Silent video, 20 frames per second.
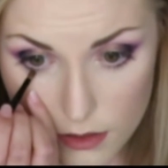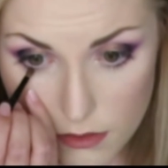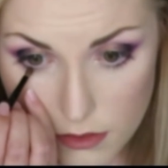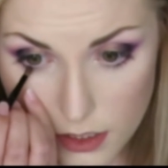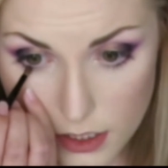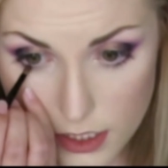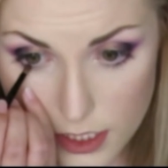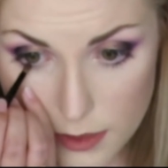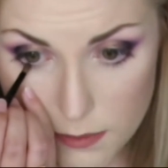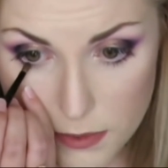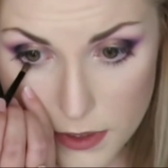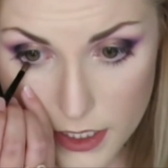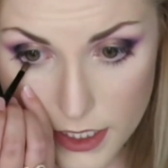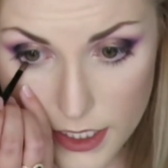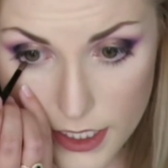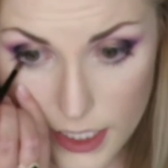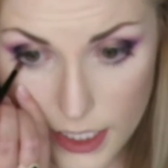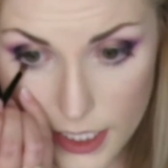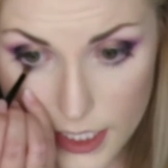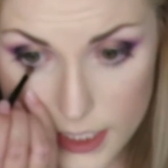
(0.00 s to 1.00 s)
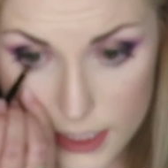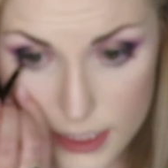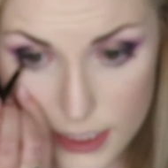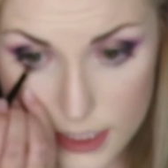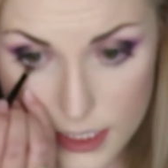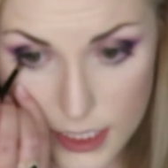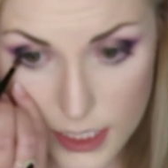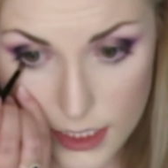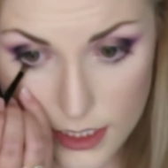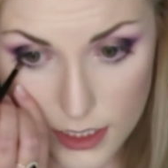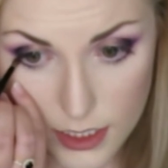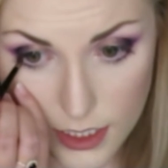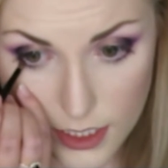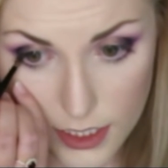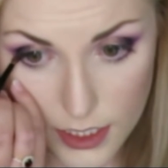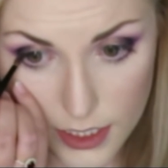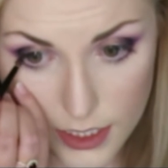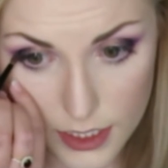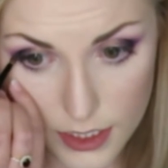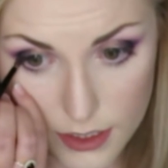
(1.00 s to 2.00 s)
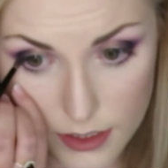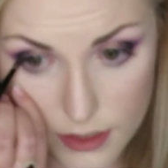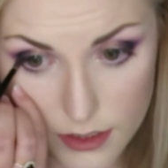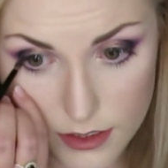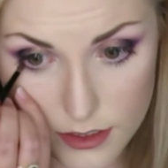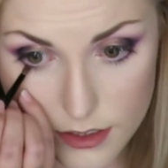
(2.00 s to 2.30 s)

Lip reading: I keep it a nice thin line.